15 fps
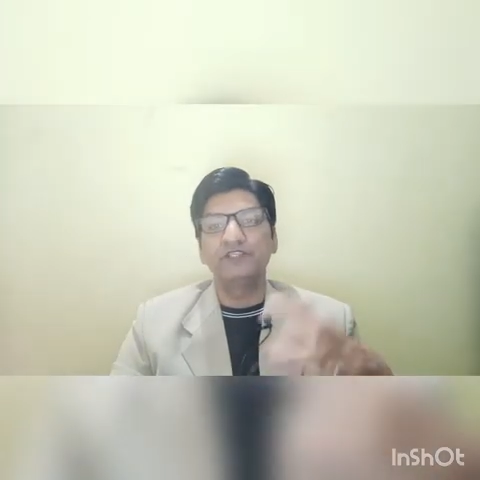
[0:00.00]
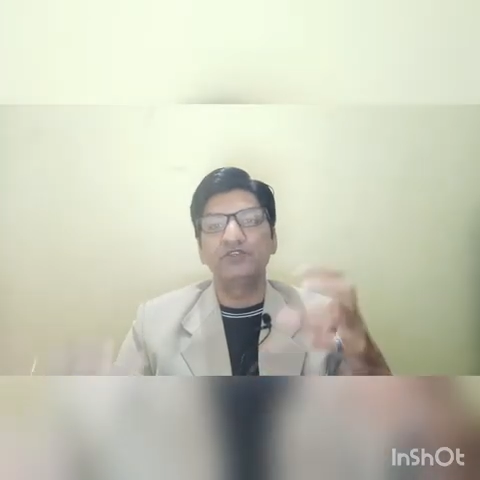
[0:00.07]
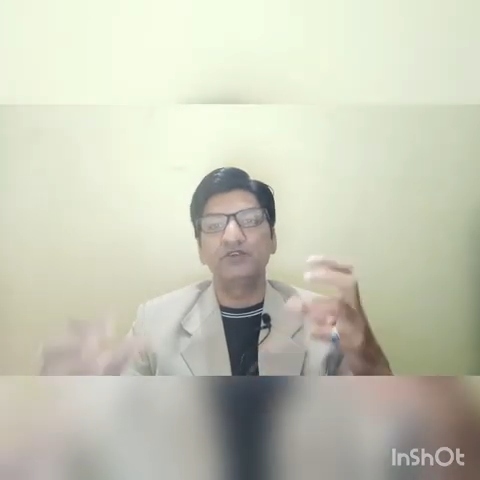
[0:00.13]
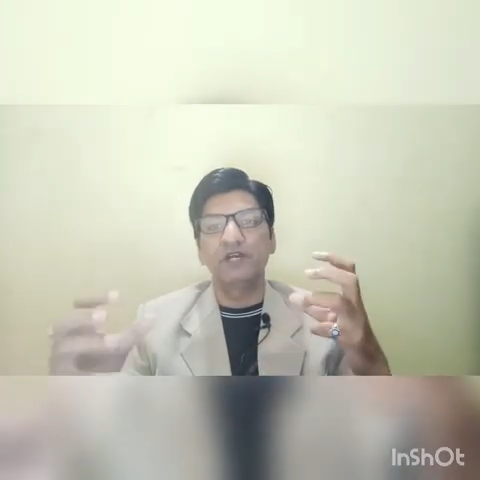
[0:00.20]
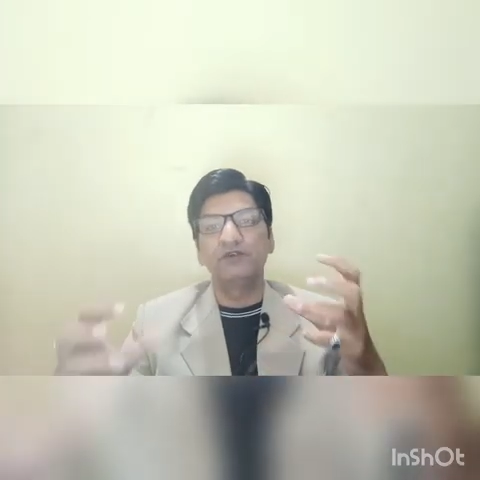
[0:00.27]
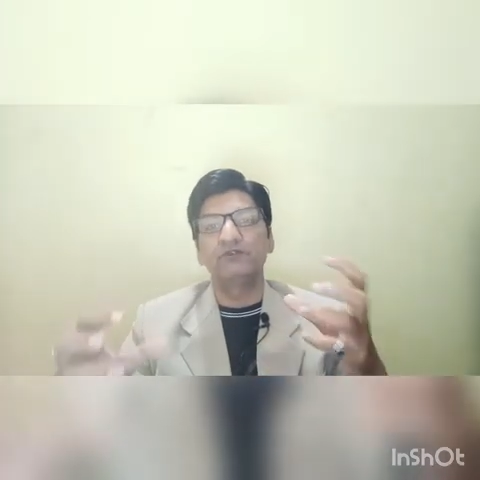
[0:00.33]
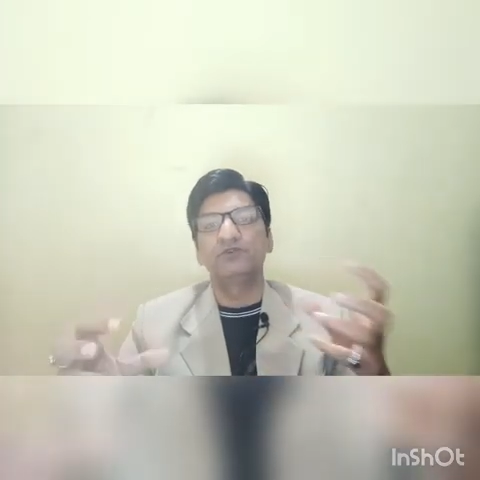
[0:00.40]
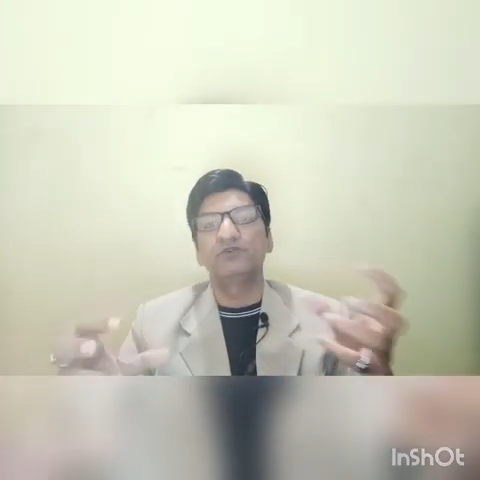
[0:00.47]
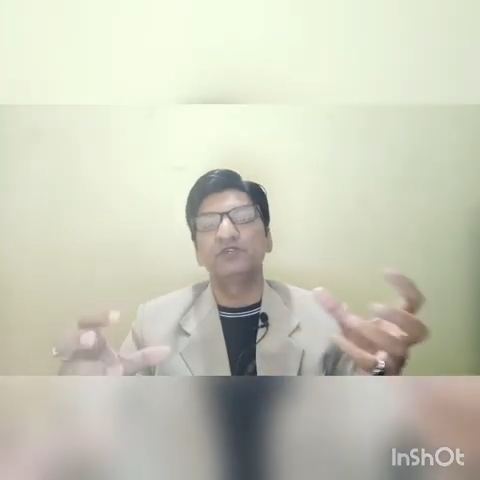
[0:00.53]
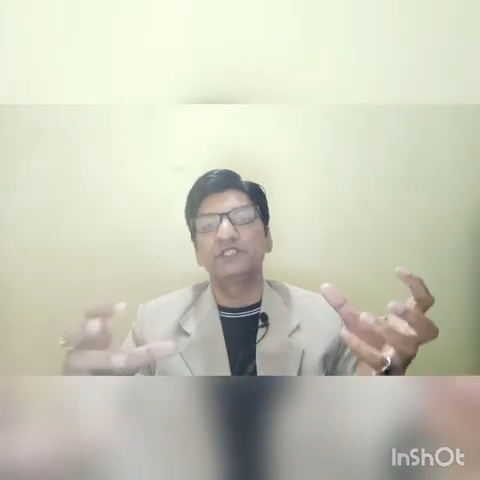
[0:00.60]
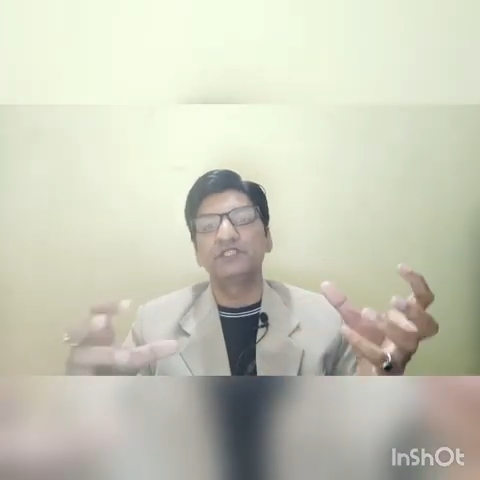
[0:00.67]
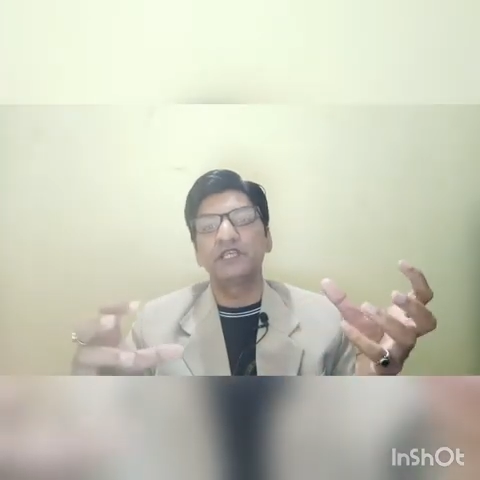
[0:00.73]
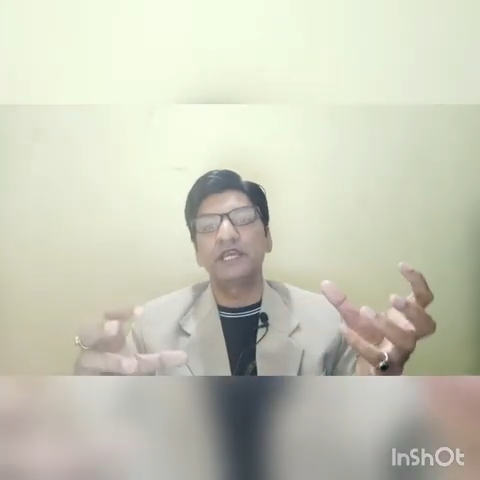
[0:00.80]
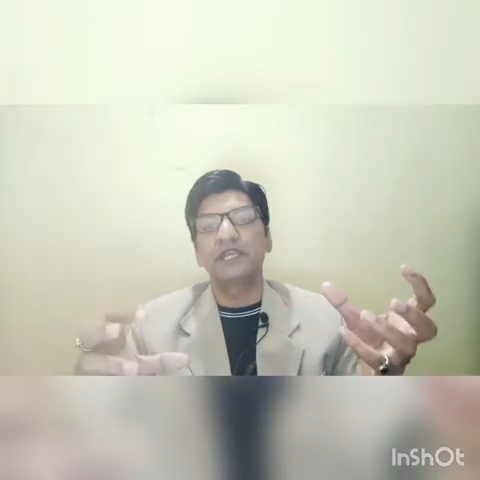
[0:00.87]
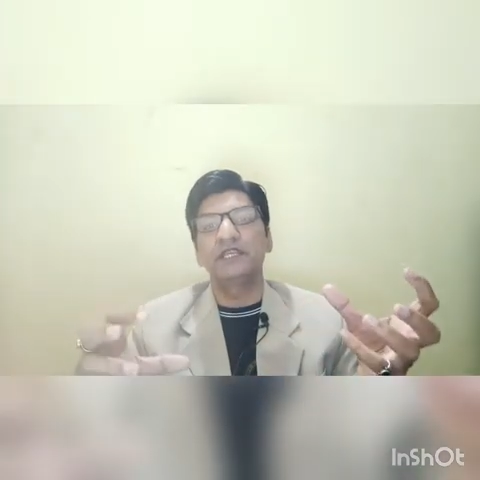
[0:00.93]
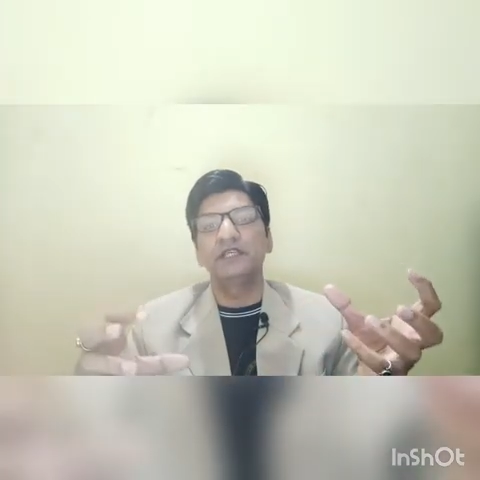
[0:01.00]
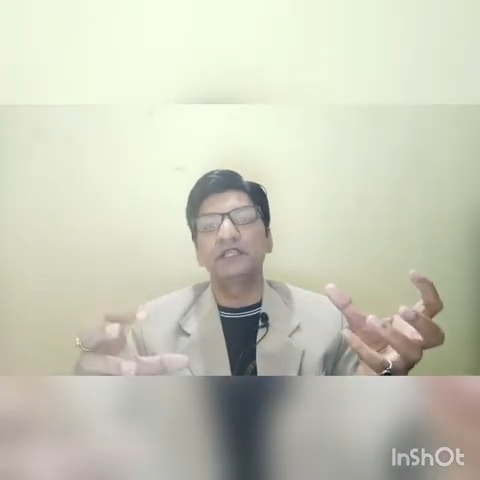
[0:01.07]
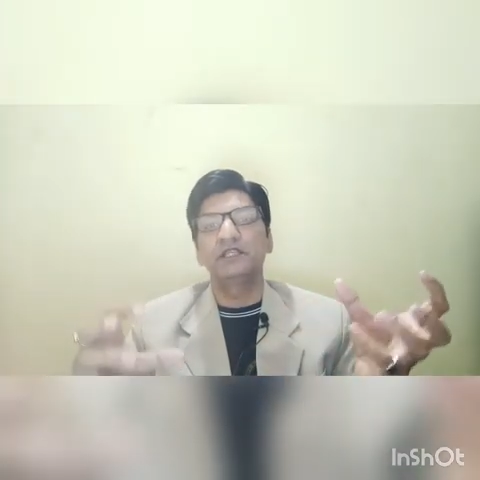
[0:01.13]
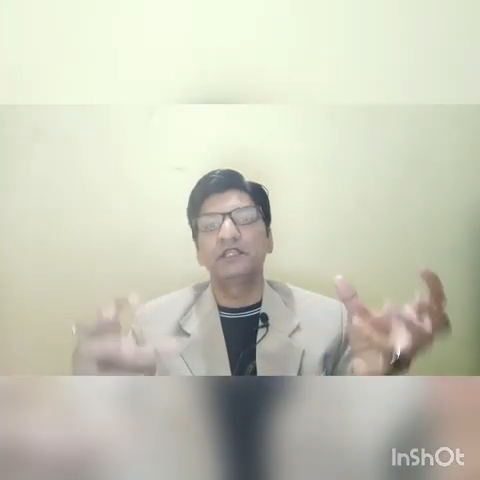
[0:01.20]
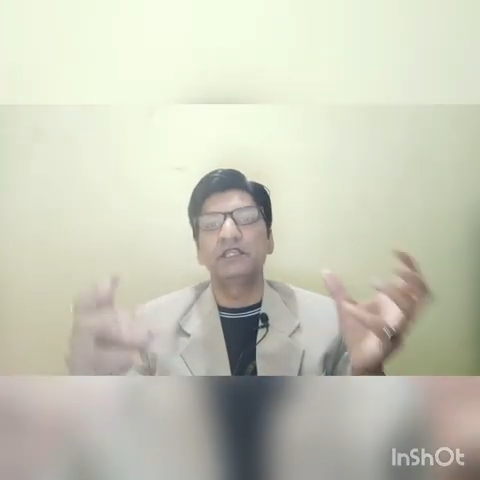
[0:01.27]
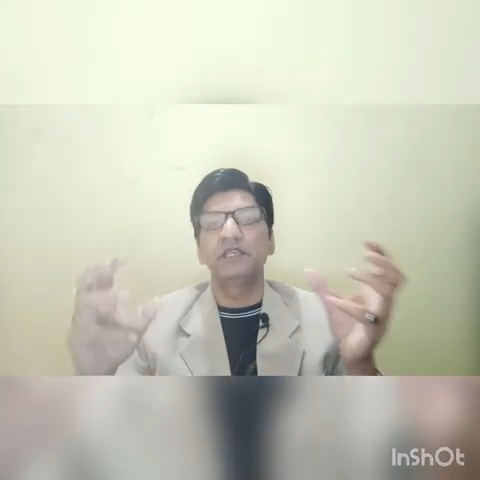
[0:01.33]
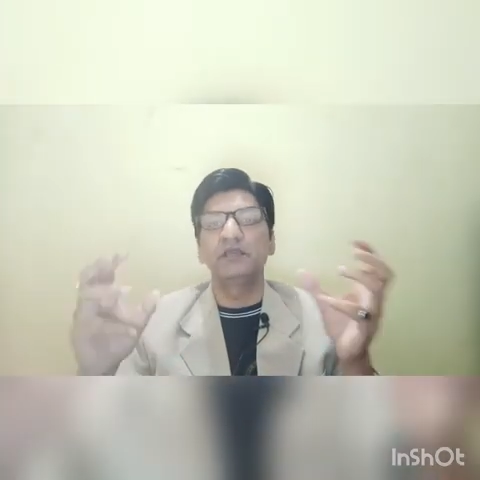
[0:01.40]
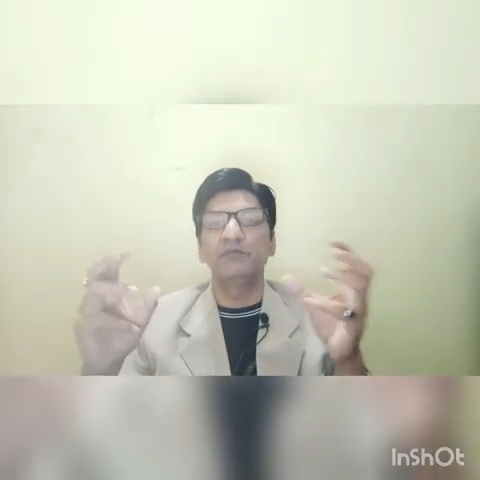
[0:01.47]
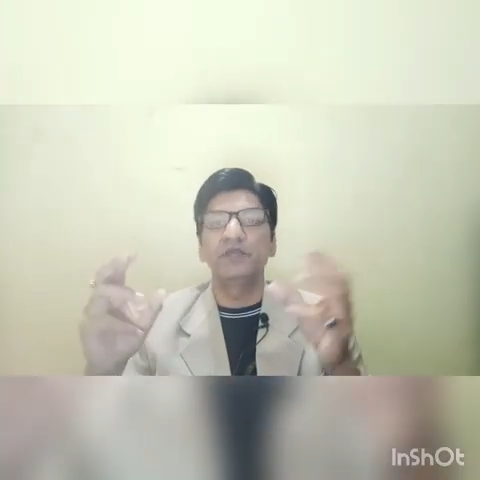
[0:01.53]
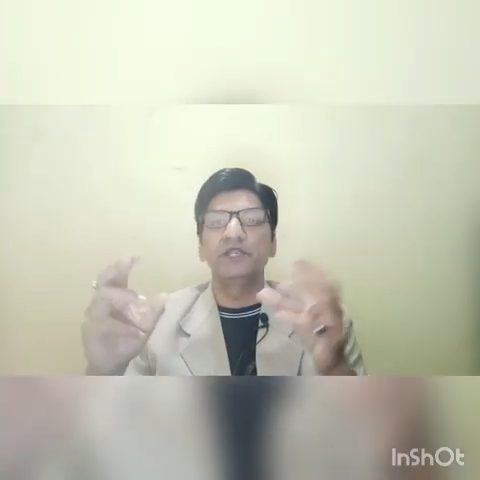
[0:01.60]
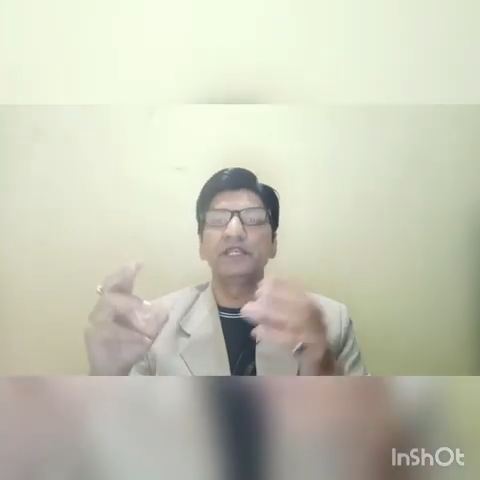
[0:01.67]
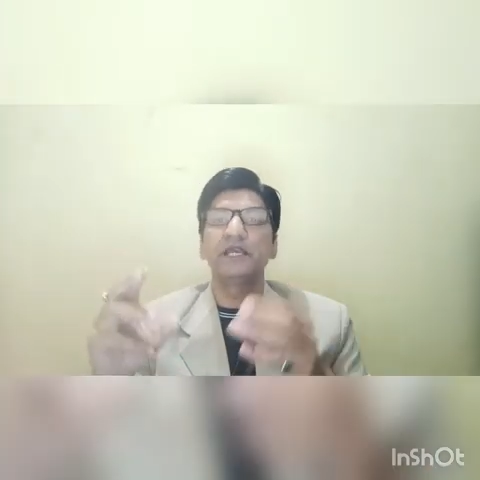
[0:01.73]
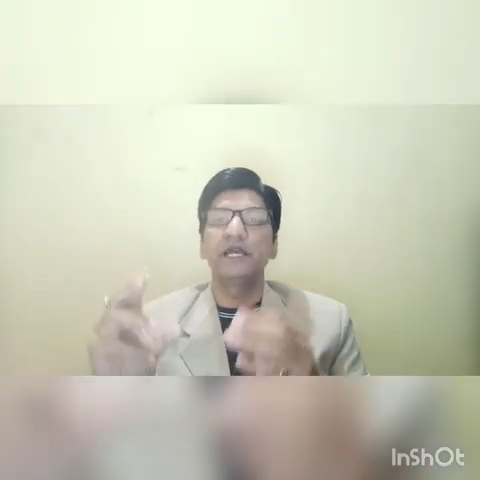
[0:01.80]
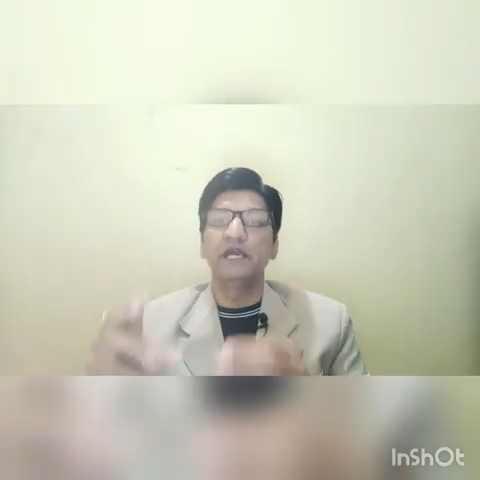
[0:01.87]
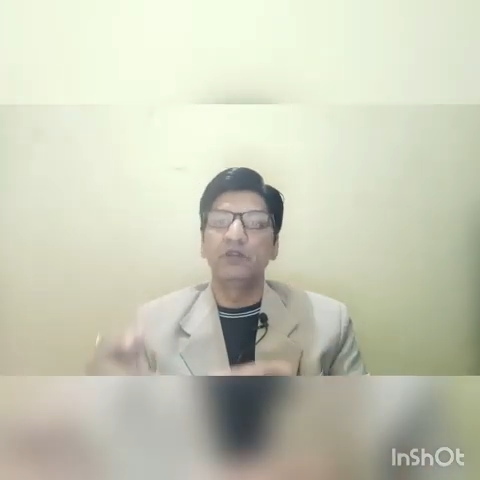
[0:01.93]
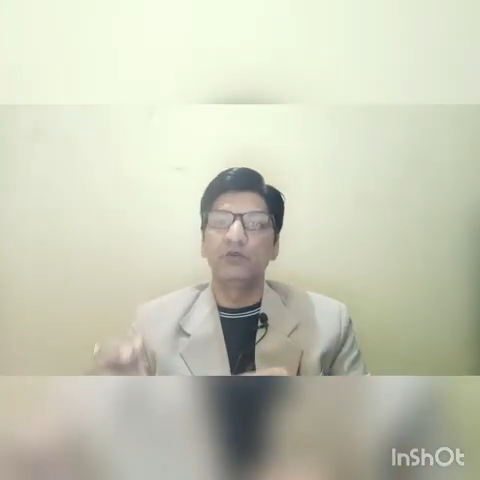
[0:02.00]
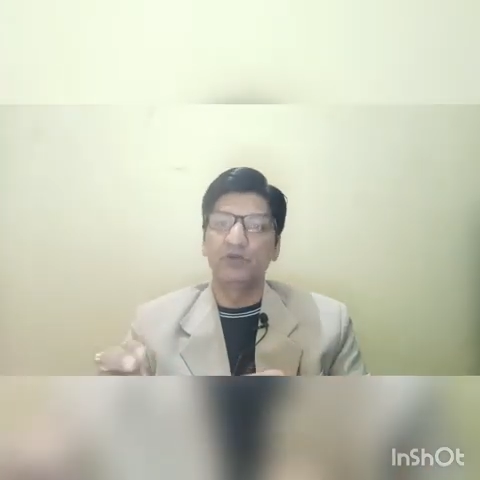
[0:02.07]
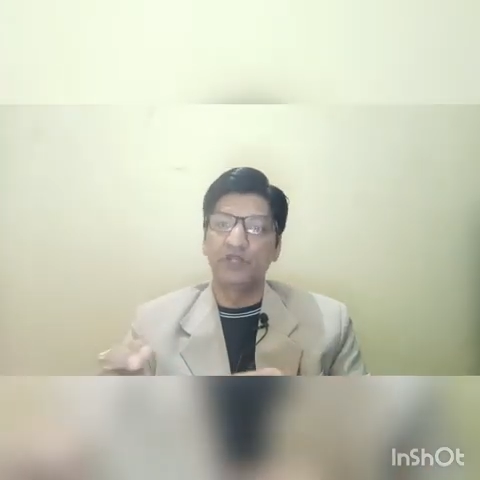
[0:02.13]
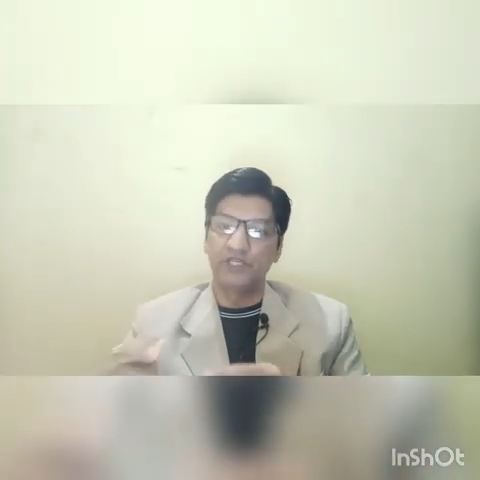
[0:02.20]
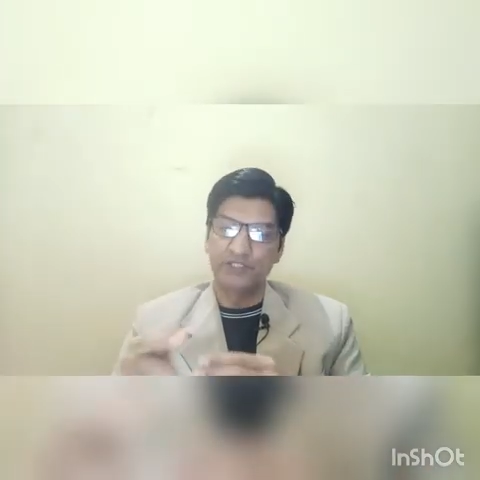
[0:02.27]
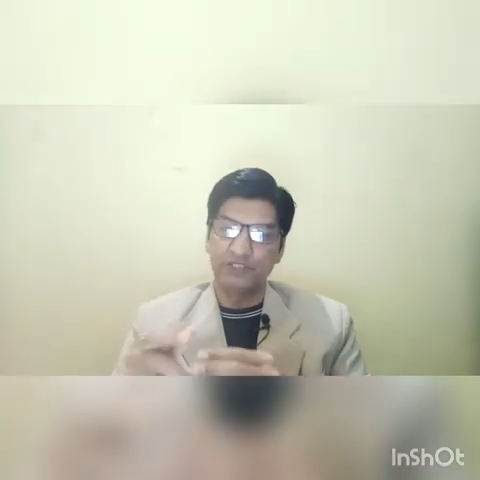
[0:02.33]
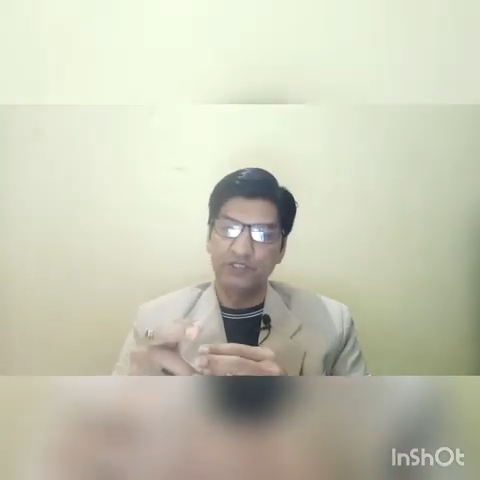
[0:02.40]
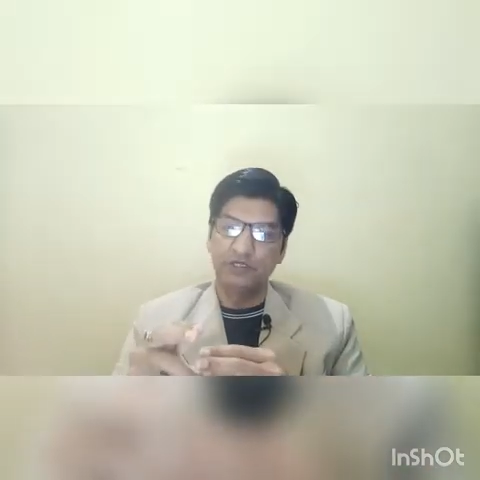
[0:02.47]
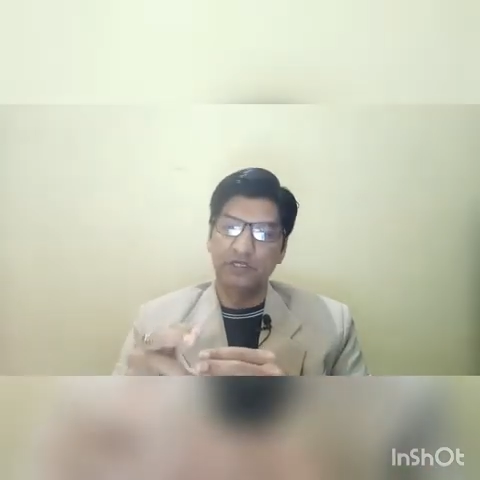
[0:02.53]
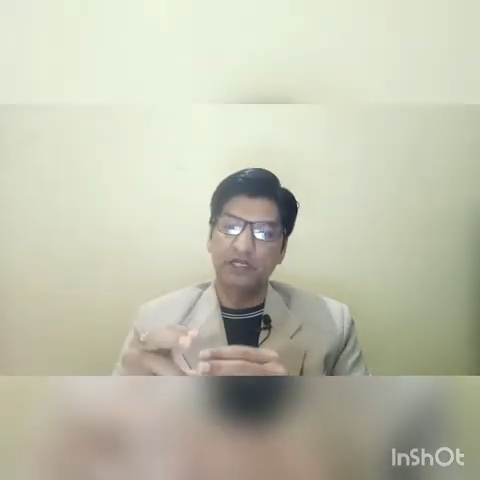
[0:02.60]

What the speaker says: you have to deciding the media allocation,